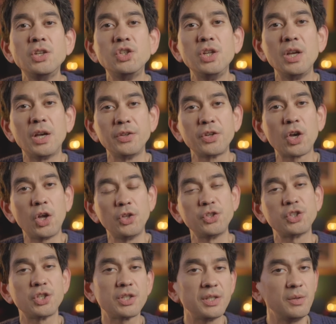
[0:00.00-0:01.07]
she
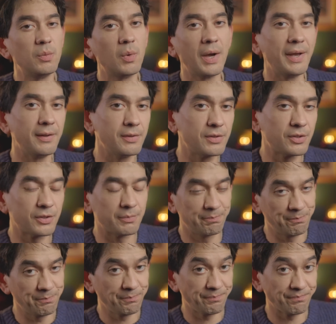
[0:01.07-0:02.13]
unconsciously waits.
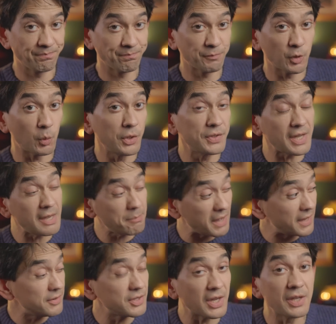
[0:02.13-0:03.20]
One day,
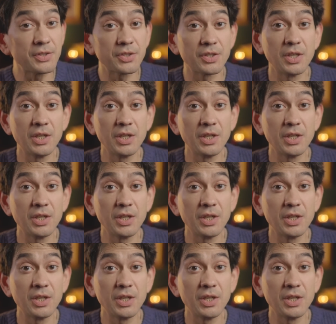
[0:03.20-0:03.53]
Ben does